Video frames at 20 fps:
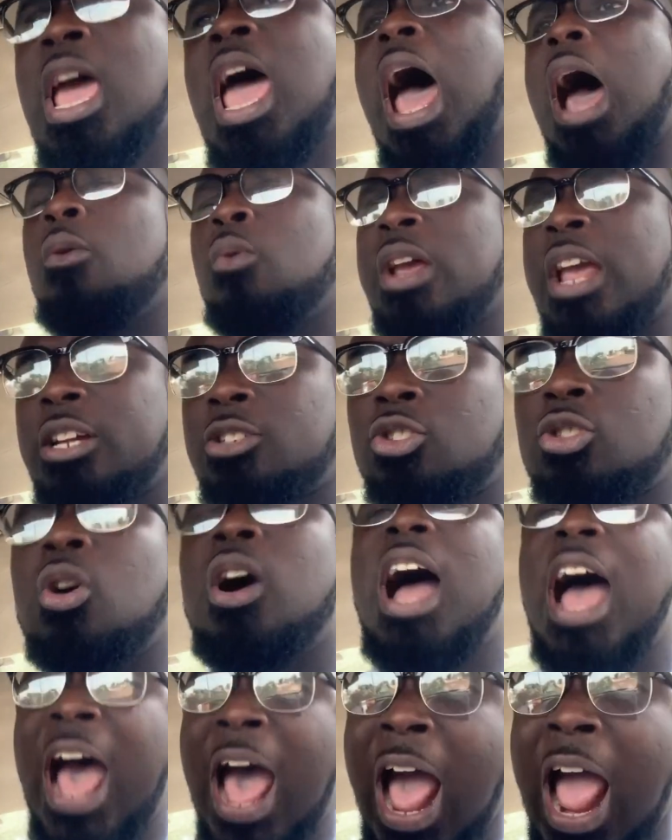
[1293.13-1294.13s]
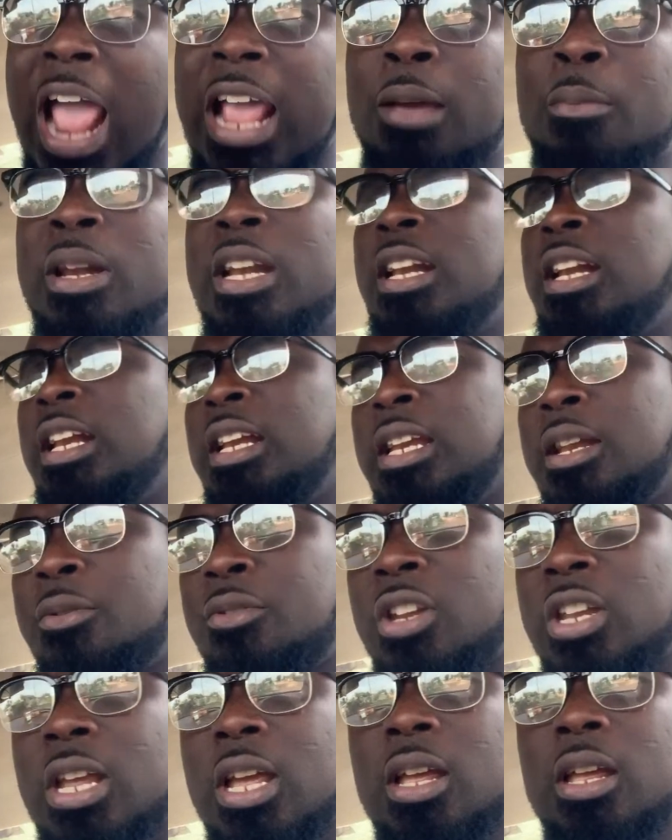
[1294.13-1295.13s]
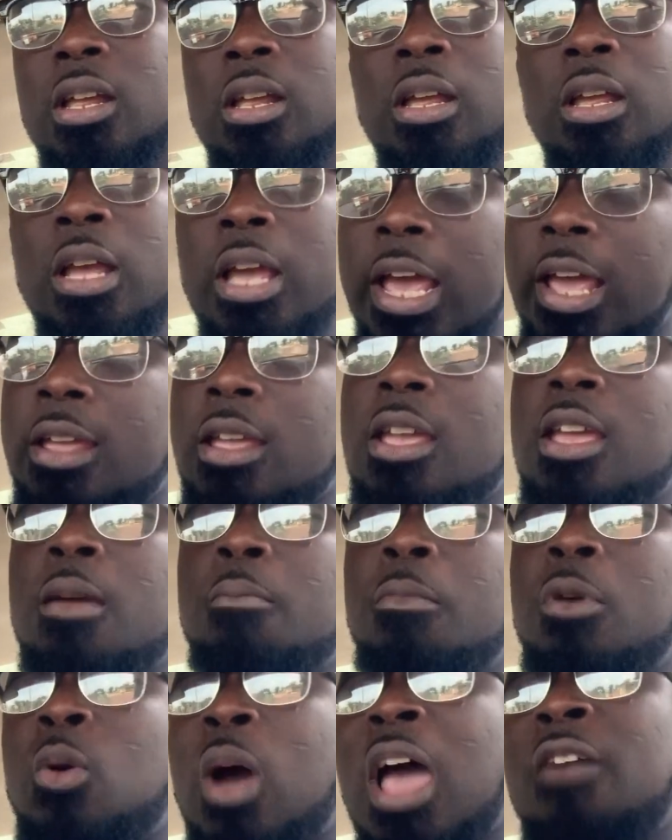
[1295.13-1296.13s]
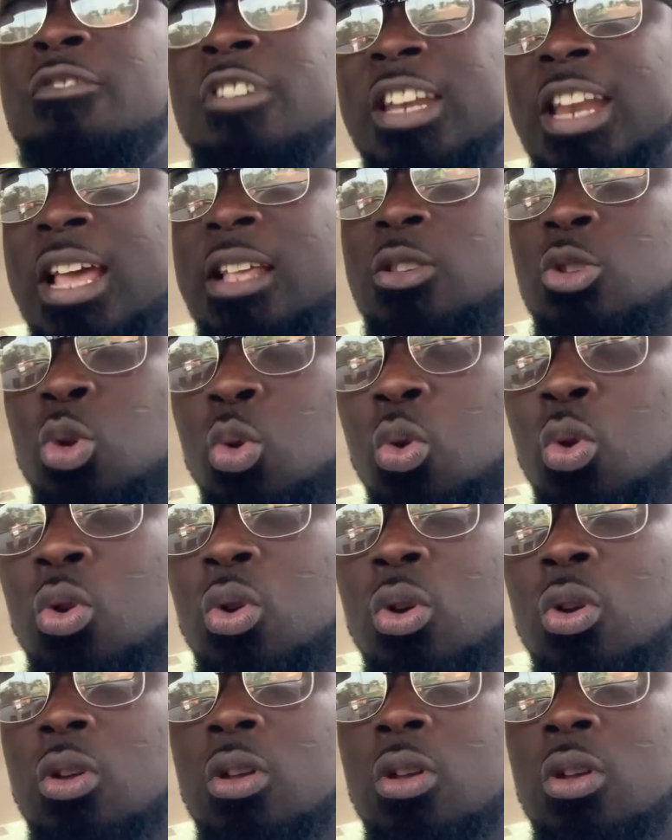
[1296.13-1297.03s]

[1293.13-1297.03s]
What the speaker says: Are we sure? I me ni hwie. Hey, me we evidence o.